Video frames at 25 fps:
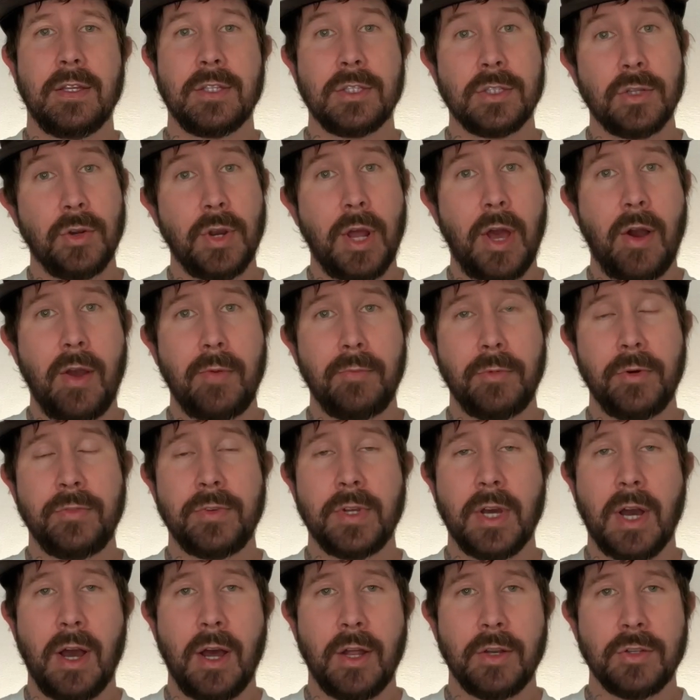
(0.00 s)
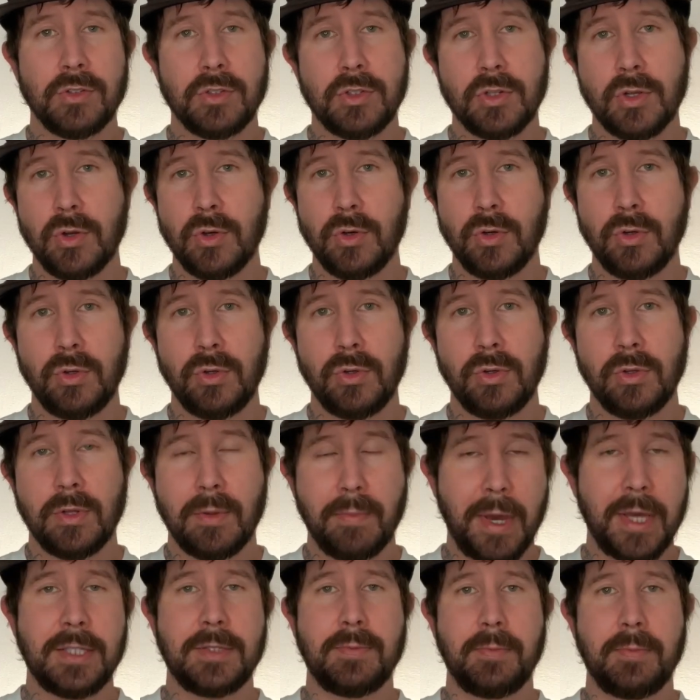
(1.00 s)
So now I moved on to the
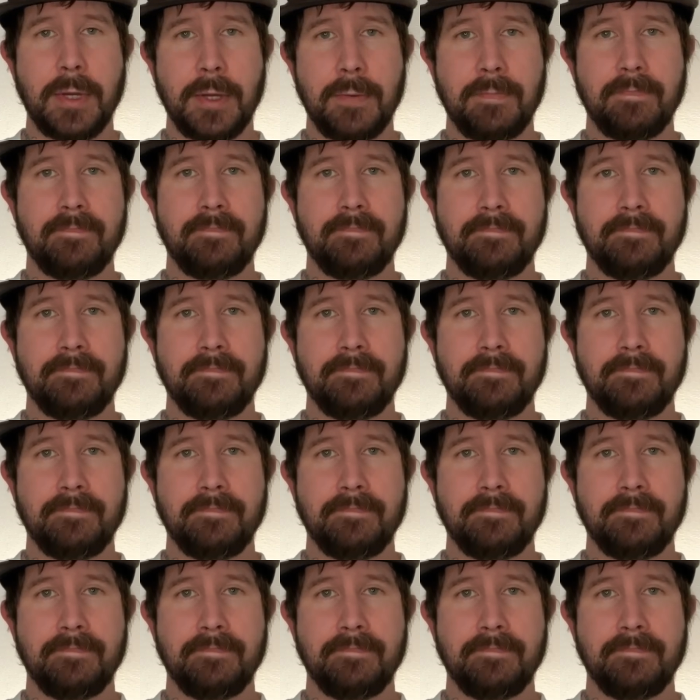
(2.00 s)
basement.